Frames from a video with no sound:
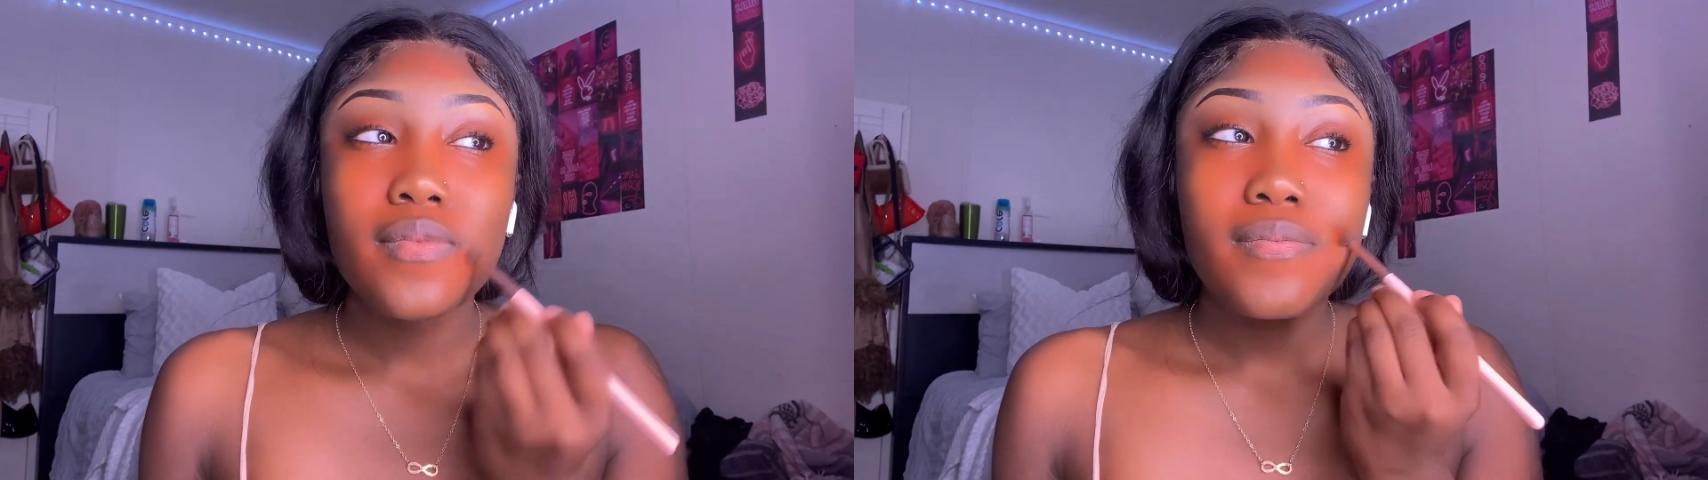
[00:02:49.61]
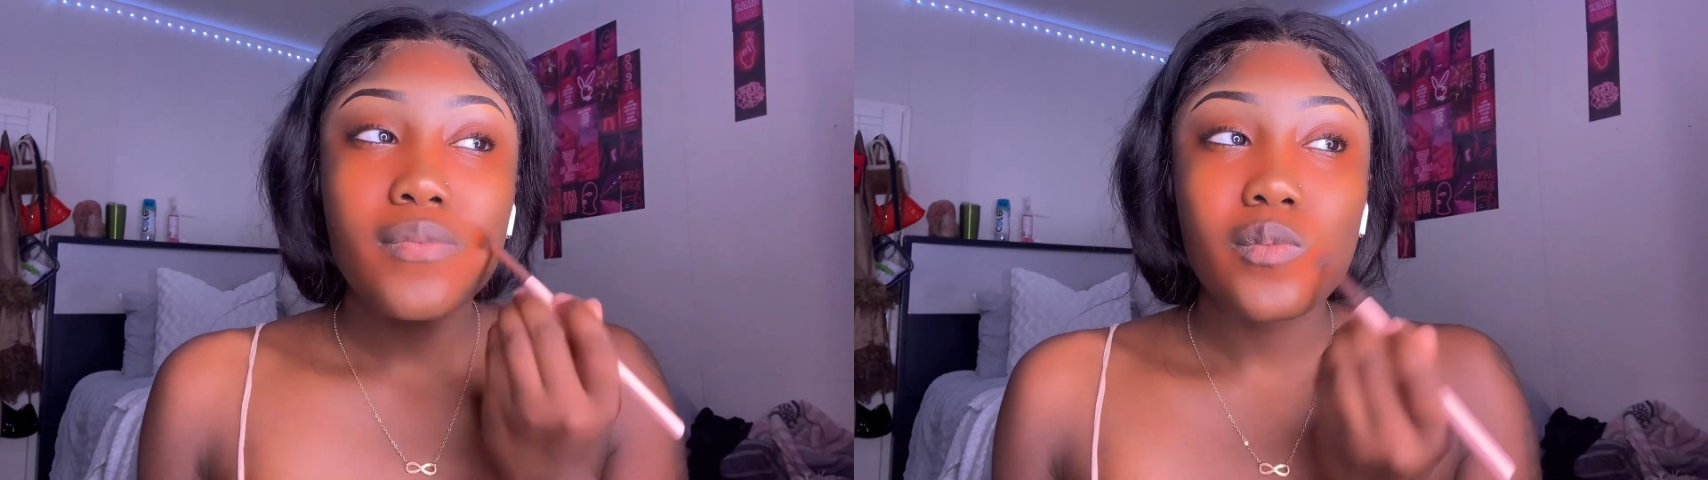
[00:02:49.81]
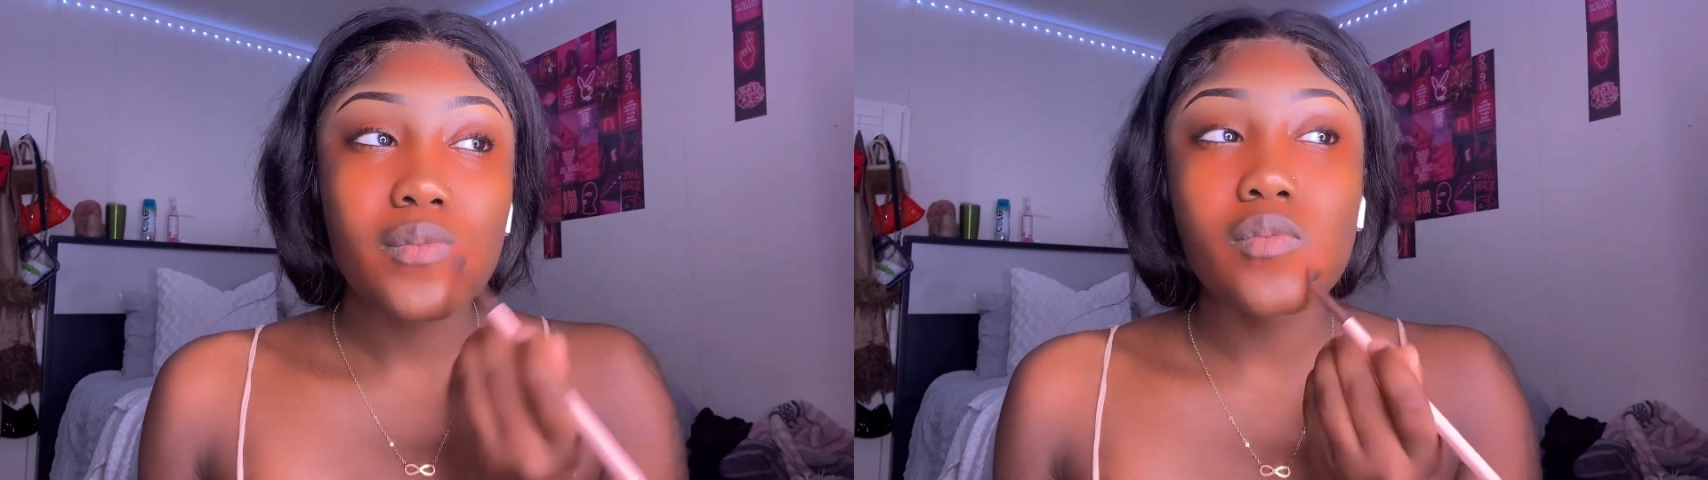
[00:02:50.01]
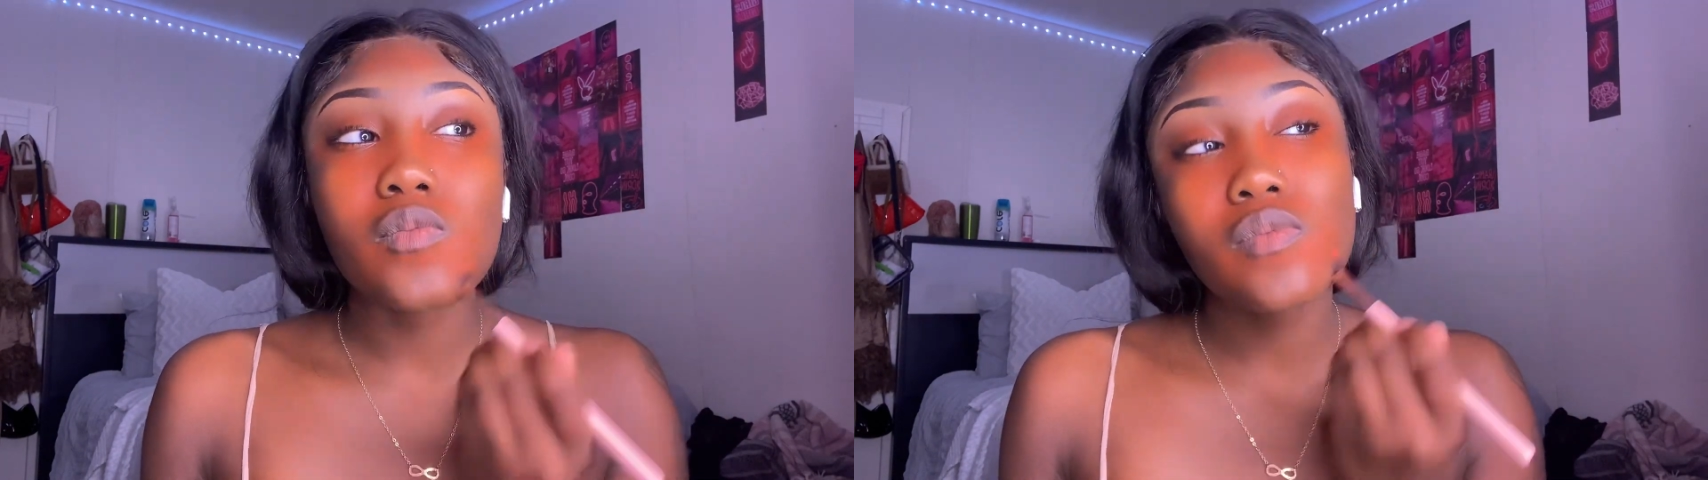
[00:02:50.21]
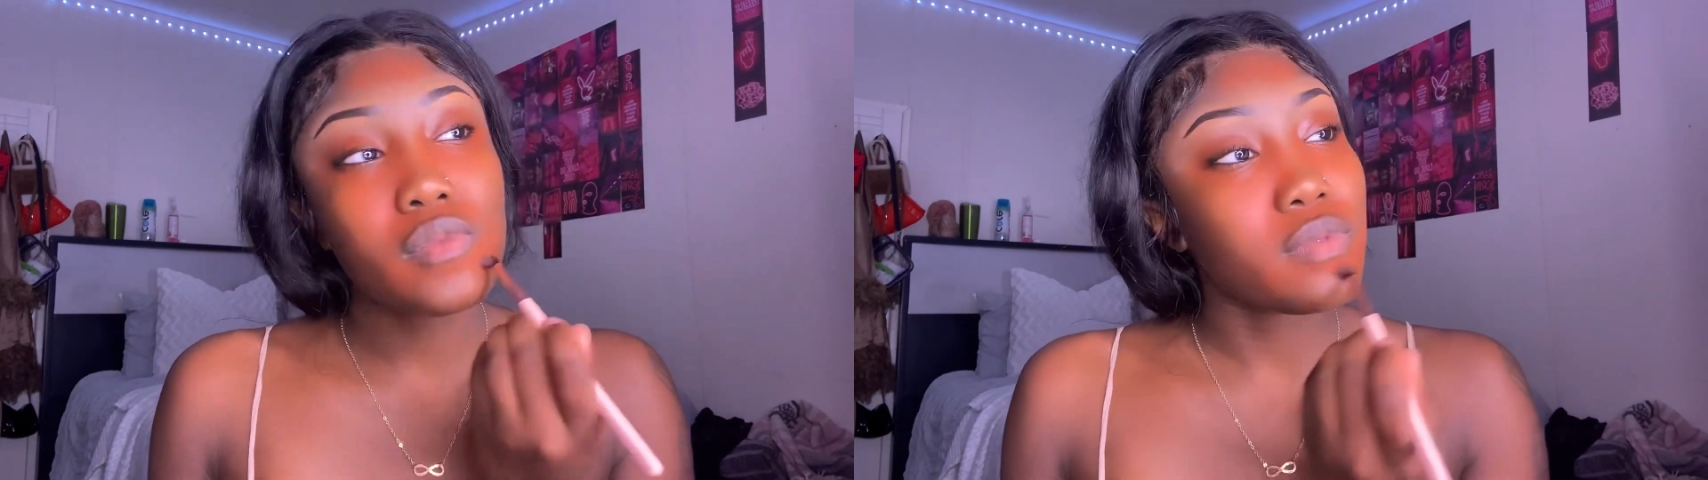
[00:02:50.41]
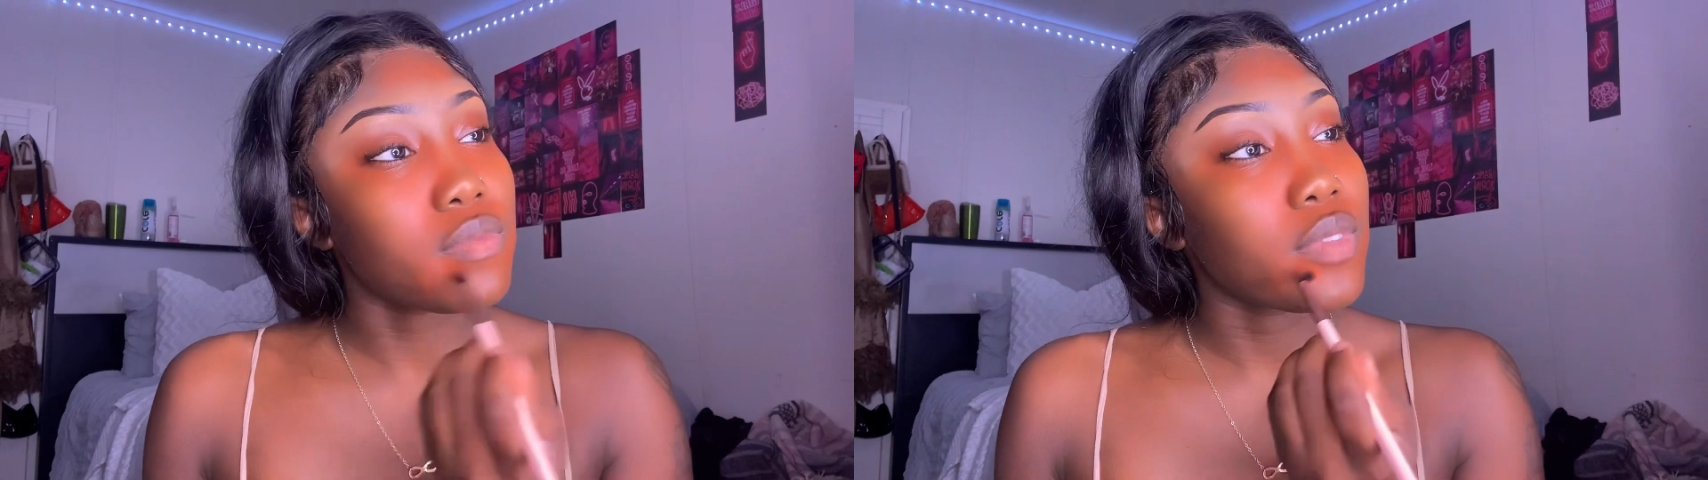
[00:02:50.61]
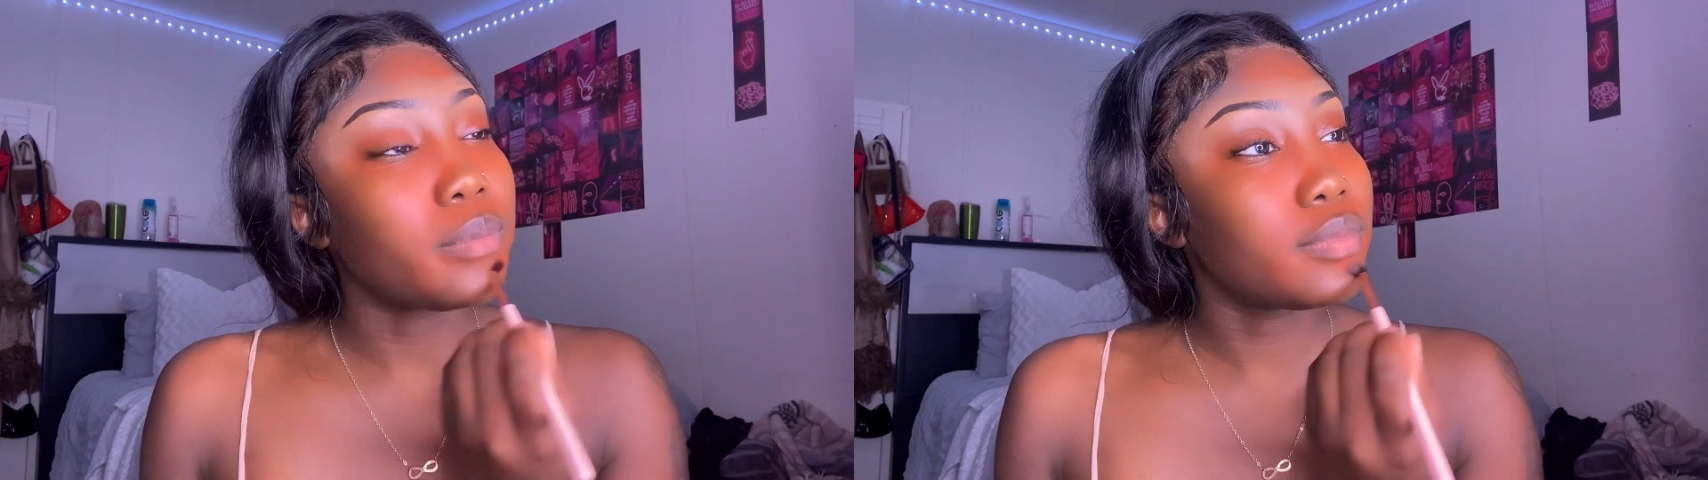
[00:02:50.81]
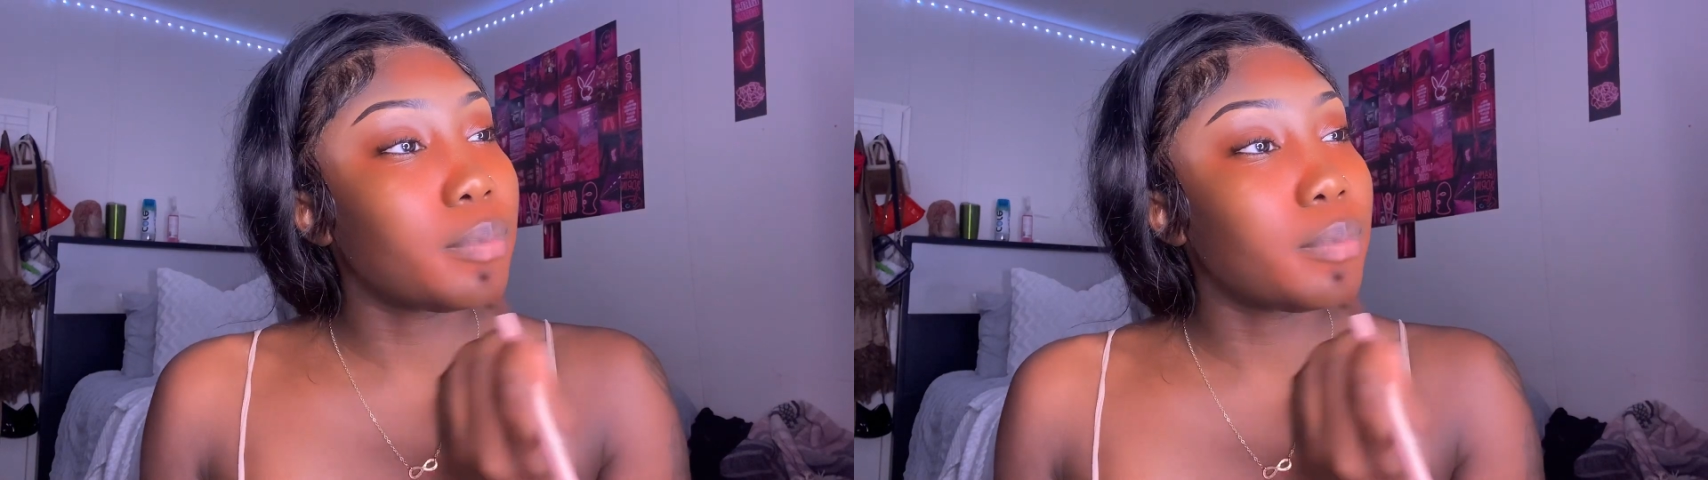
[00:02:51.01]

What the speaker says: used to hate putting